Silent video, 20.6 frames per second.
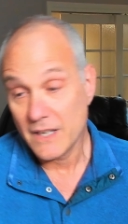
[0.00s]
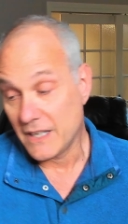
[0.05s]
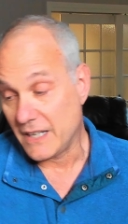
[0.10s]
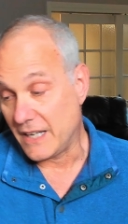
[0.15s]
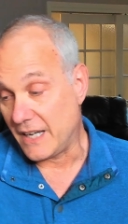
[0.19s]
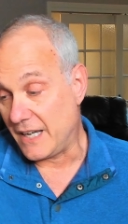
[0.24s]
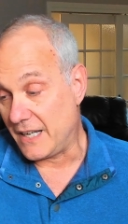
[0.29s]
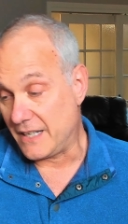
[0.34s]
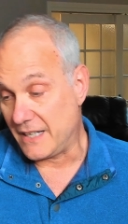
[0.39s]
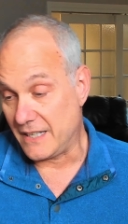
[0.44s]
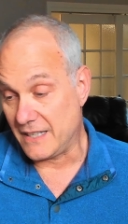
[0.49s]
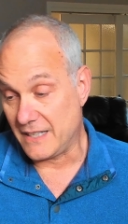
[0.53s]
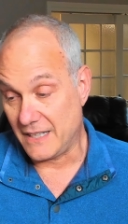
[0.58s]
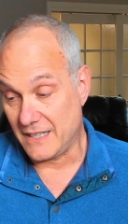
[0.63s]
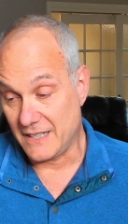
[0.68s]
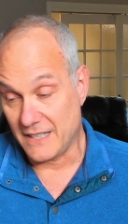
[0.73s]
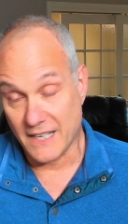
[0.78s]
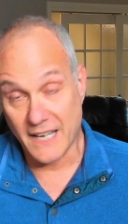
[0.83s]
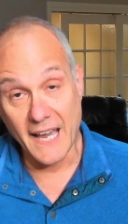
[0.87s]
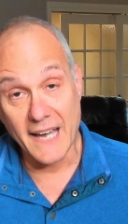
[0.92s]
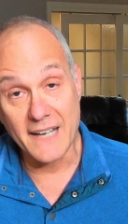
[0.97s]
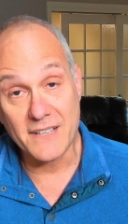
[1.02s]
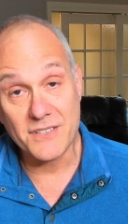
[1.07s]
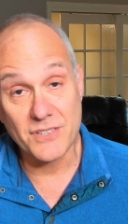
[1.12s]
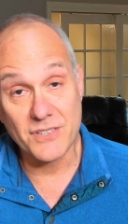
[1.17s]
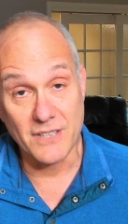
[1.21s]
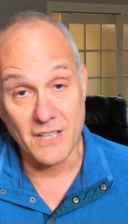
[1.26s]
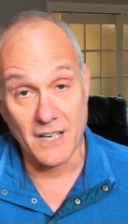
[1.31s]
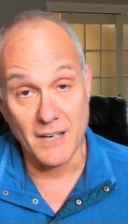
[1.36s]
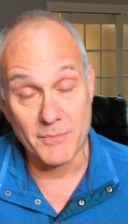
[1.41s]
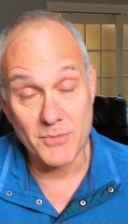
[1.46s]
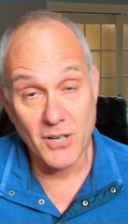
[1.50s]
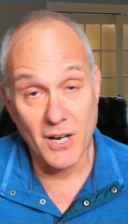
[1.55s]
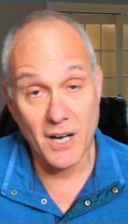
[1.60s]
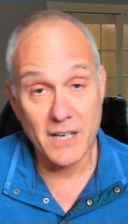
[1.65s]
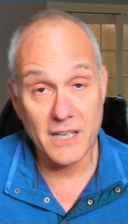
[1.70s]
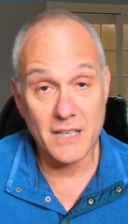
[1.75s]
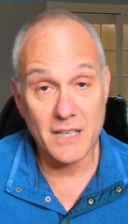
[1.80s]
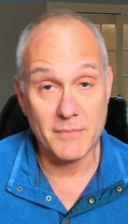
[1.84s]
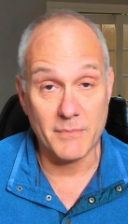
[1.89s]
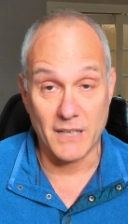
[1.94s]
And in, in the cases that I'm
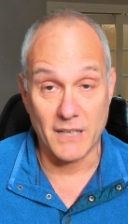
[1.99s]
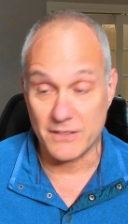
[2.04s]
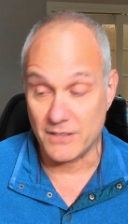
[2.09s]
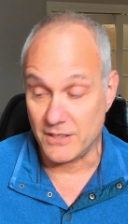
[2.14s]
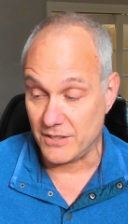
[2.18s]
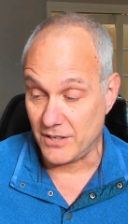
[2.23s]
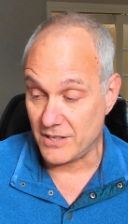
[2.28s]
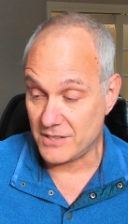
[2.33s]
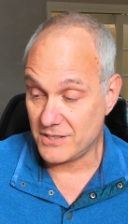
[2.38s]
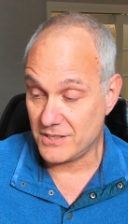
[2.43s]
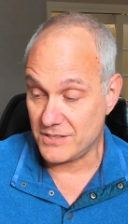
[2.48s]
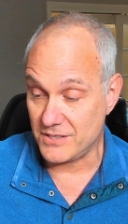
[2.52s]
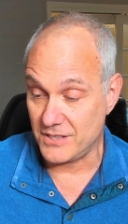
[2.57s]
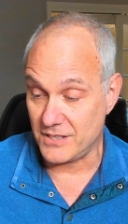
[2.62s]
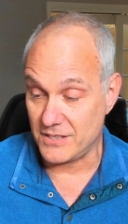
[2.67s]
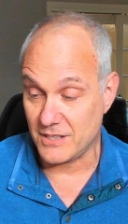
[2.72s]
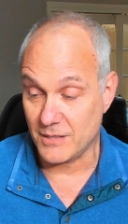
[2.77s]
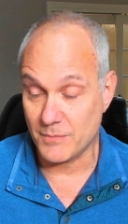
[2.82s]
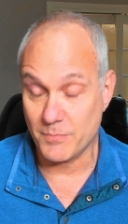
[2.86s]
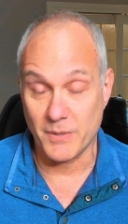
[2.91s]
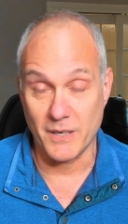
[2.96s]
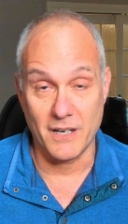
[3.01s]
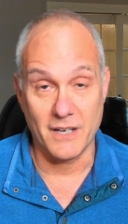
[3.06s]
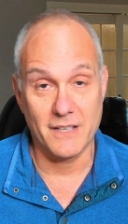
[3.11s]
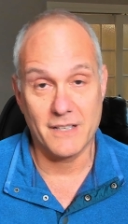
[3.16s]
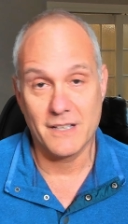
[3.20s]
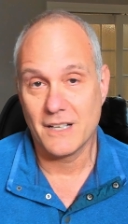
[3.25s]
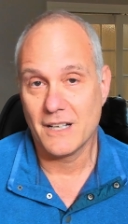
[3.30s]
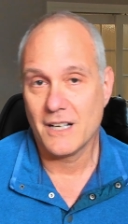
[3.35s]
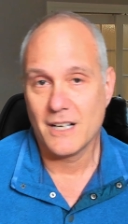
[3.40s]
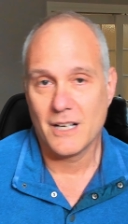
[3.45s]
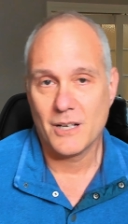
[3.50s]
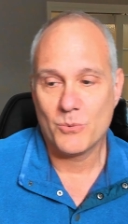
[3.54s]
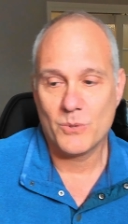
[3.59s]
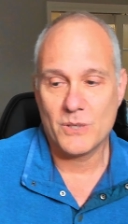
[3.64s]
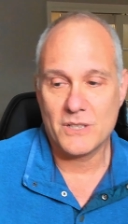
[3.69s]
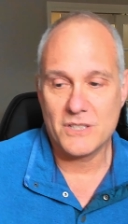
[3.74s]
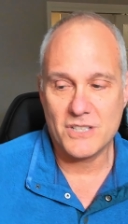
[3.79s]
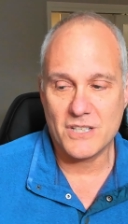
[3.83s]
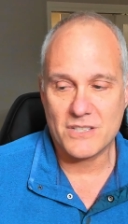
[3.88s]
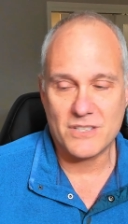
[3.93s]
talking about, the narcissistic parent
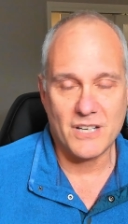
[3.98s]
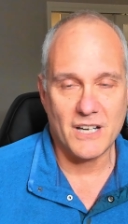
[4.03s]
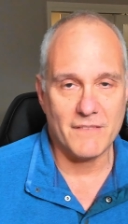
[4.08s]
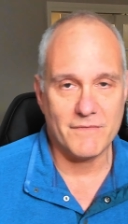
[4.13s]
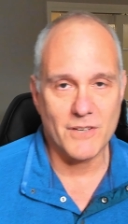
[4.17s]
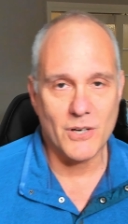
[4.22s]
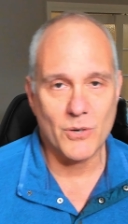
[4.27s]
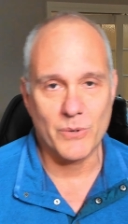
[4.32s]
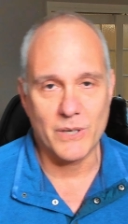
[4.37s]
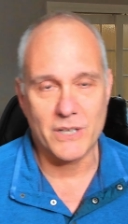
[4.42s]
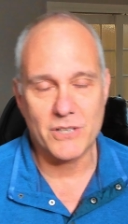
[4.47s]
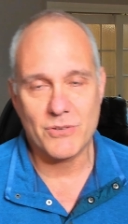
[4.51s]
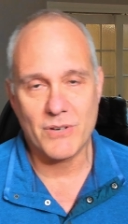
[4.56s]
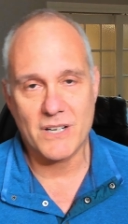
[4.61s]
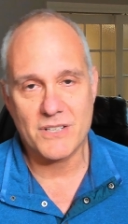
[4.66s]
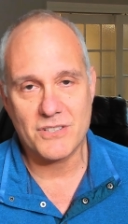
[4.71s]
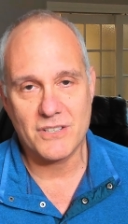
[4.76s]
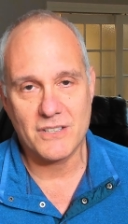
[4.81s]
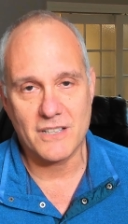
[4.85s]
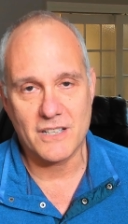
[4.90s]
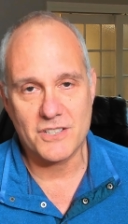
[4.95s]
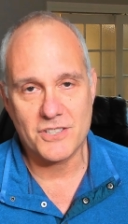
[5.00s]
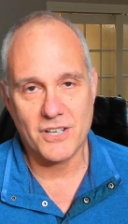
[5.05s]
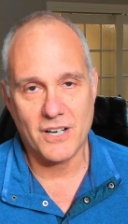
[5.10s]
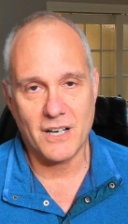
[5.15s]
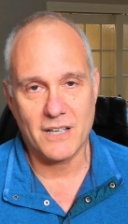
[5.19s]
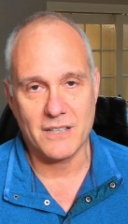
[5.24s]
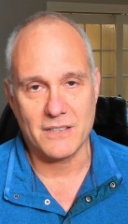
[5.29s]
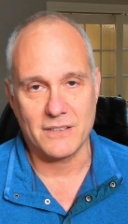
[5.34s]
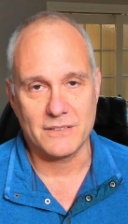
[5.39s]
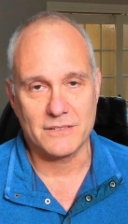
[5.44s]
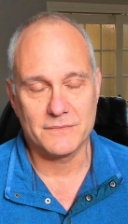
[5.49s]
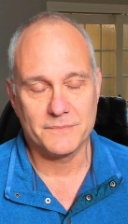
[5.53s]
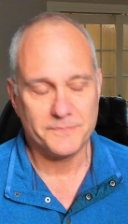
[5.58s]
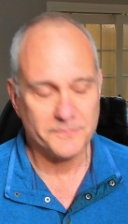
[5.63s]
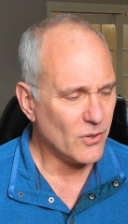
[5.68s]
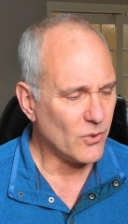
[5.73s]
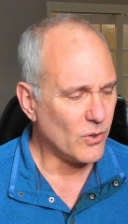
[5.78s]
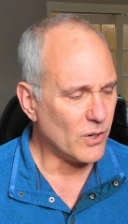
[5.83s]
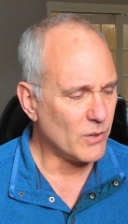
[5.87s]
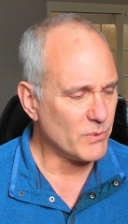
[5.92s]
would just have no interest in the child
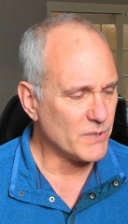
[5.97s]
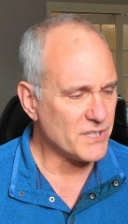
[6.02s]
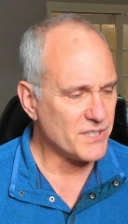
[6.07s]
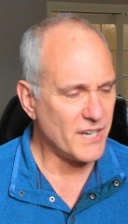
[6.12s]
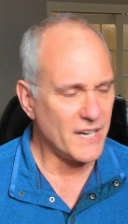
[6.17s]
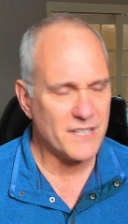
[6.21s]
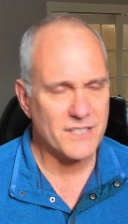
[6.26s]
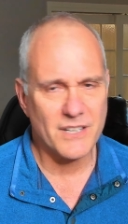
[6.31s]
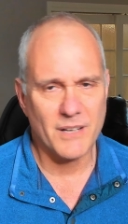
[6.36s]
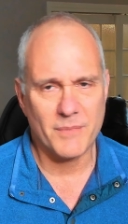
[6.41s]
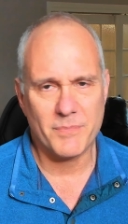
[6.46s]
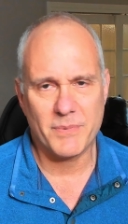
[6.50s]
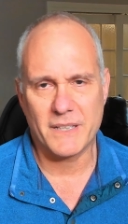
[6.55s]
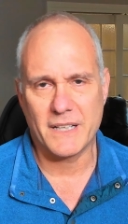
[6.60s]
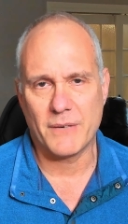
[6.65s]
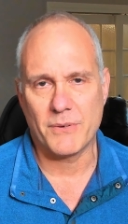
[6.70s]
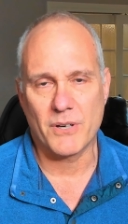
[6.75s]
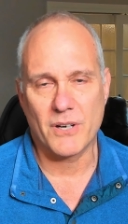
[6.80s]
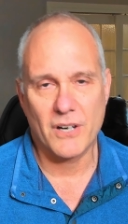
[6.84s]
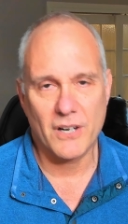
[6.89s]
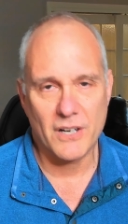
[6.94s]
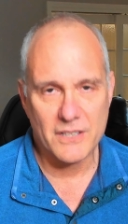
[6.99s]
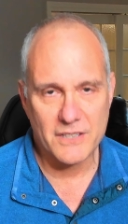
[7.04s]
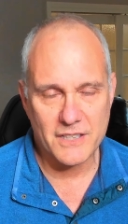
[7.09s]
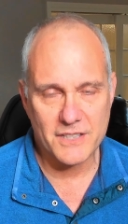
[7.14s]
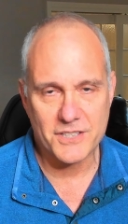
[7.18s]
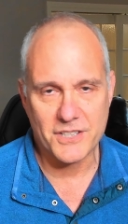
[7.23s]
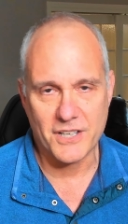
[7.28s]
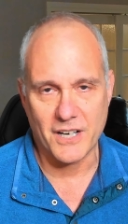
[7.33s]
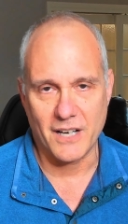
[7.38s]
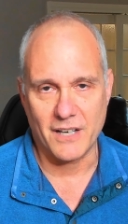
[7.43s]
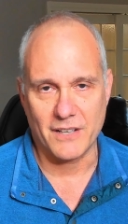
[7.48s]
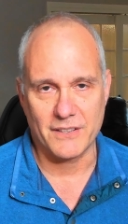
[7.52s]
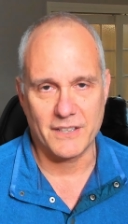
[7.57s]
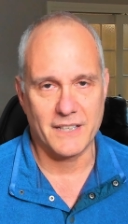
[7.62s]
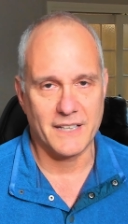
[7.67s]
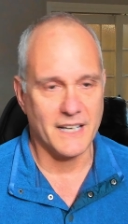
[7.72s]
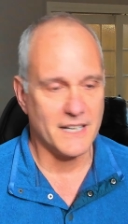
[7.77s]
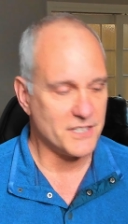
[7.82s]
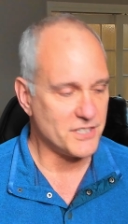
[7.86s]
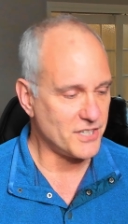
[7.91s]
or would say something that would hurt the child,
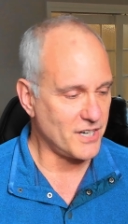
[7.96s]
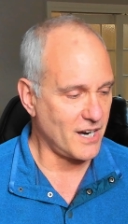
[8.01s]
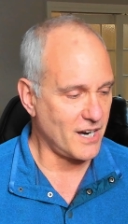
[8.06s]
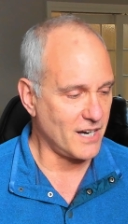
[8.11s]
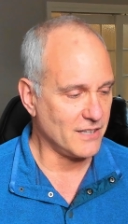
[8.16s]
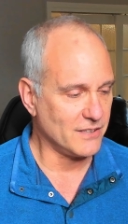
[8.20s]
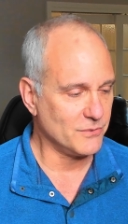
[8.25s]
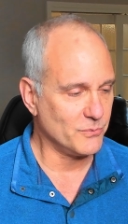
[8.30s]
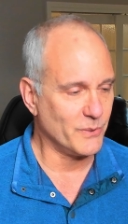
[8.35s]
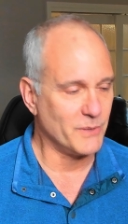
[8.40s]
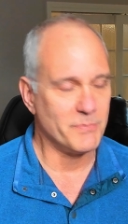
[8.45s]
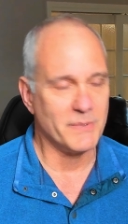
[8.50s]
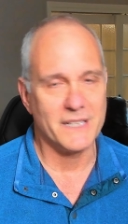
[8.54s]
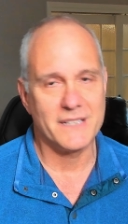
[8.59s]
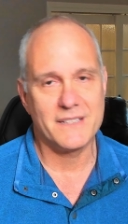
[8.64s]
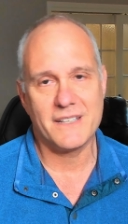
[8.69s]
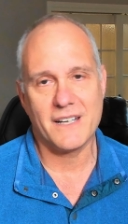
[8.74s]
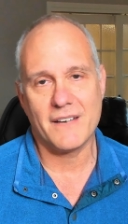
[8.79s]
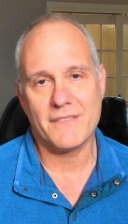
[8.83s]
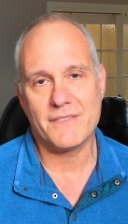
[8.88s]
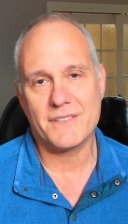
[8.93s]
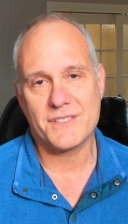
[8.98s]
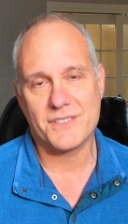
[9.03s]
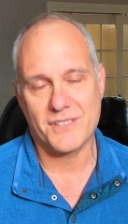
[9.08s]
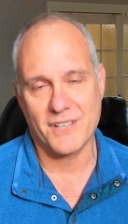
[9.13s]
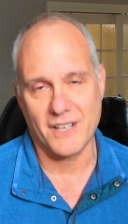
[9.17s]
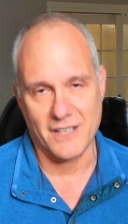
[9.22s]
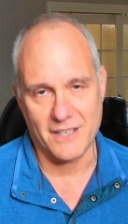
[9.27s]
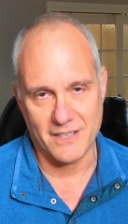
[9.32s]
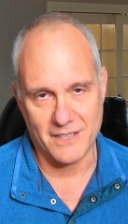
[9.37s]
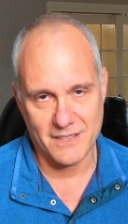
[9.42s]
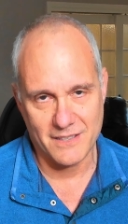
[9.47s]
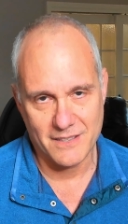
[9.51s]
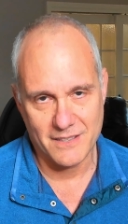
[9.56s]
and that child would be devastated